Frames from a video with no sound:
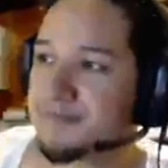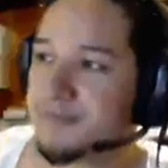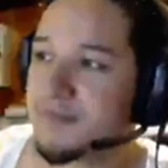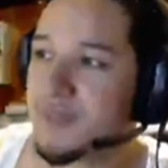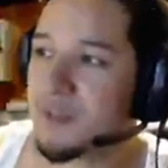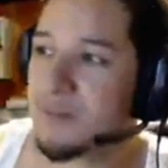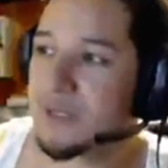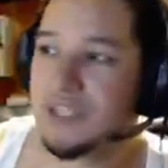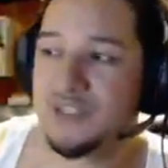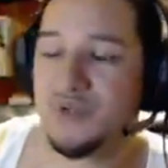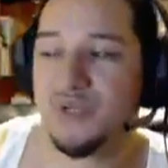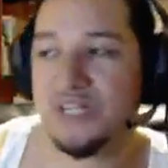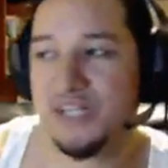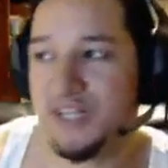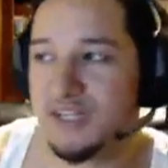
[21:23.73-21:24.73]
But it's
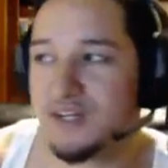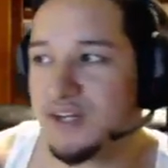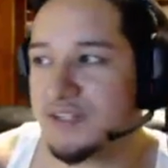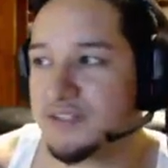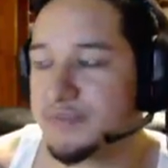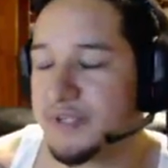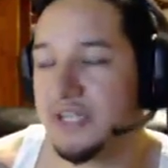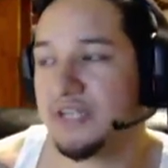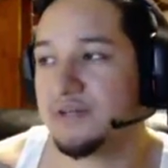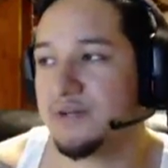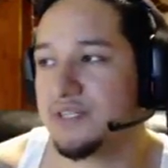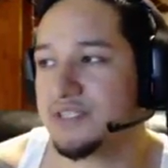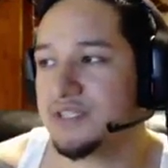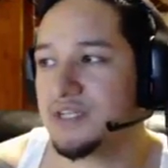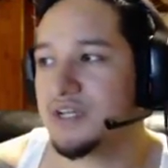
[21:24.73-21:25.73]
29 cost. But
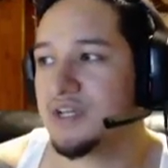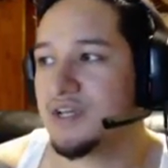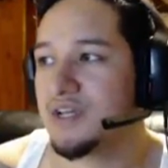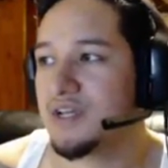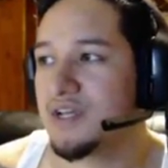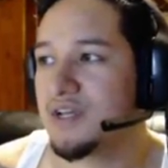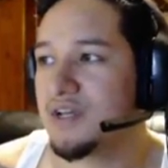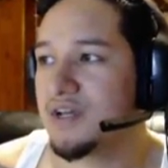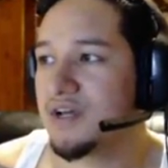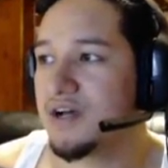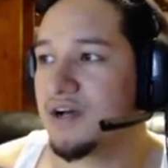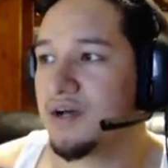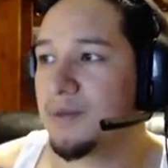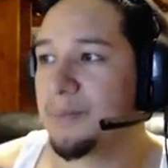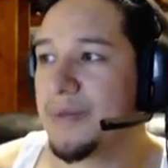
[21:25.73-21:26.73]
anyways,
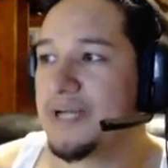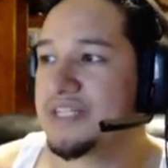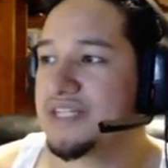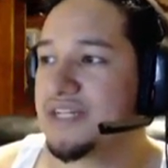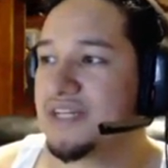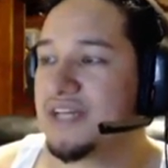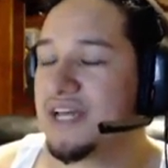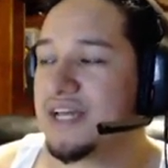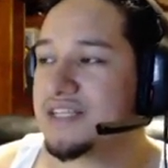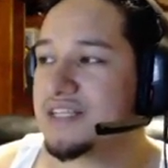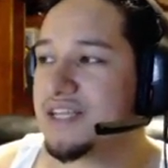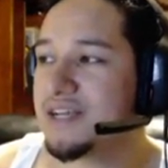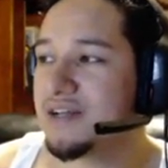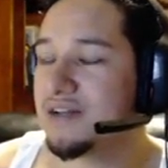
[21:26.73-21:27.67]
Magic XL